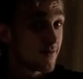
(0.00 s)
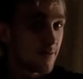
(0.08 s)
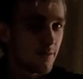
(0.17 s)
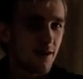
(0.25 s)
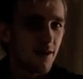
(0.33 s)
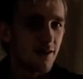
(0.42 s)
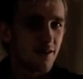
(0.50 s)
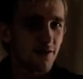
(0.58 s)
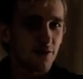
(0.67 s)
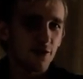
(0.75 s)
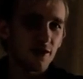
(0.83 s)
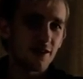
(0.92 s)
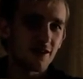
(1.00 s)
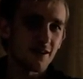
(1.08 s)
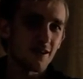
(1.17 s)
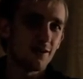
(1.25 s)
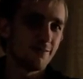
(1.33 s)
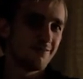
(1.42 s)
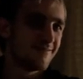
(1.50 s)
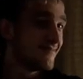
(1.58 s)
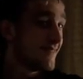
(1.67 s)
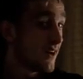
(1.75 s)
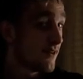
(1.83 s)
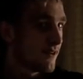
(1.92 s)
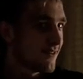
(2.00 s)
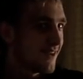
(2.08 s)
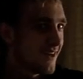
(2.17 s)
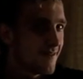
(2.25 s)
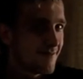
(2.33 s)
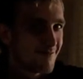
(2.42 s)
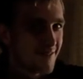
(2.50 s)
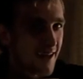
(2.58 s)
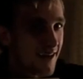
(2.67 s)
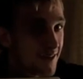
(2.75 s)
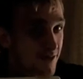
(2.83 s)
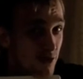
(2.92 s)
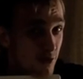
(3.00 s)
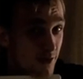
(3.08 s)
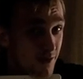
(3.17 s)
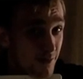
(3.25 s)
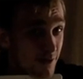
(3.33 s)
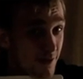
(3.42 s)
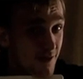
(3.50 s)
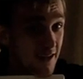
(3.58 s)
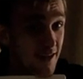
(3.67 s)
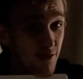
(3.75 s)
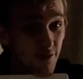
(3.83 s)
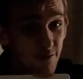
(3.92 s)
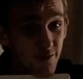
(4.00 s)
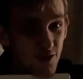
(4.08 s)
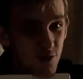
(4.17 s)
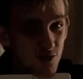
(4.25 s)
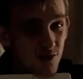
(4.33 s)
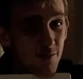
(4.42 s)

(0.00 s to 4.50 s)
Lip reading: from I'llNeverForgetIt.com. Have a nice night, and tune in for later reviews.